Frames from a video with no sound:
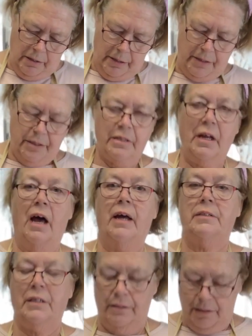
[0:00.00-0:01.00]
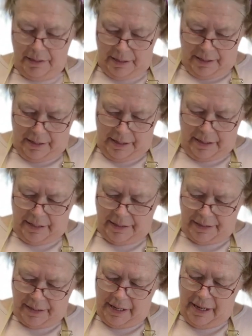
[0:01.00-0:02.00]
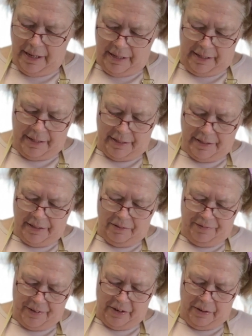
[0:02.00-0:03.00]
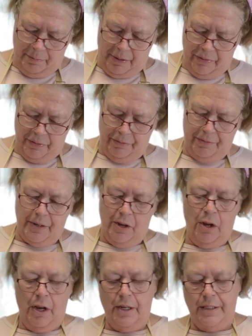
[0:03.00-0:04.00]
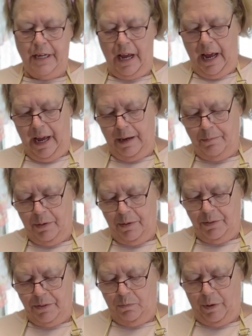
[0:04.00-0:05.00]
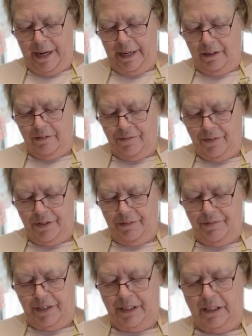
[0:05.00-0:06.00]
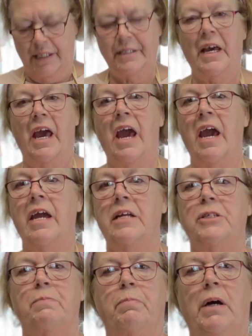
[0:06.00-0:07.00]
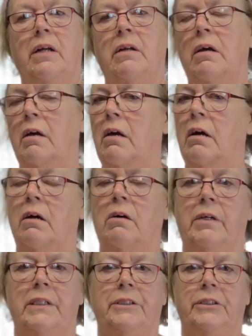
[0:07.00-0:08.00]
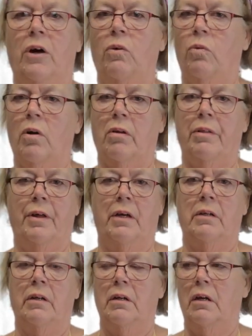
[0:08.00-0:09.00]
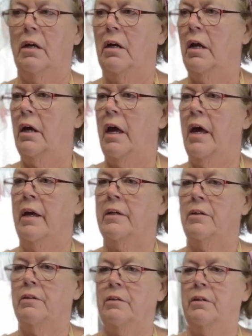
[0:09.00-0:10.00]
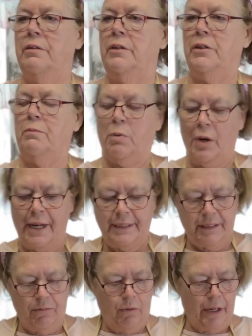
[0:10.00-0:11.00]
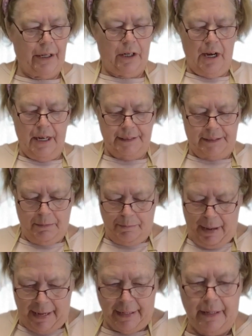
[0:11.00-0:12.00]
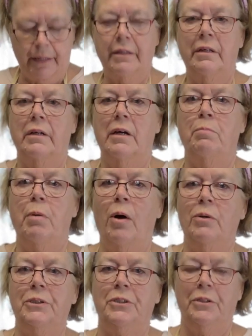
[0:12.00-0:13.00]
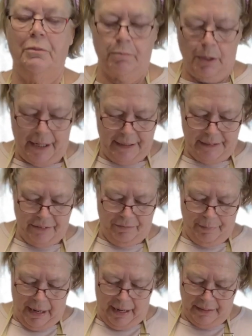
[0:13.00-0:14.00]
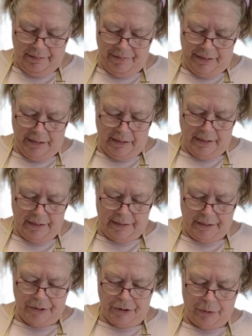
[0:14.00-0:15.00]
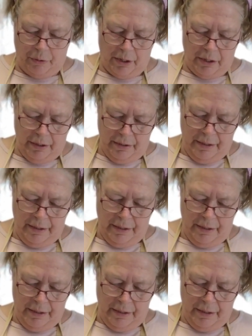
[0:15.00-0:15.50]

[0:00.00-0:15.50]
It's not easy. It's a fair amount of time waiting for the vanilla to age, but oh, it's so worth it. And the price of what it costs to make it opposed to the price of buying the vanilla in the store,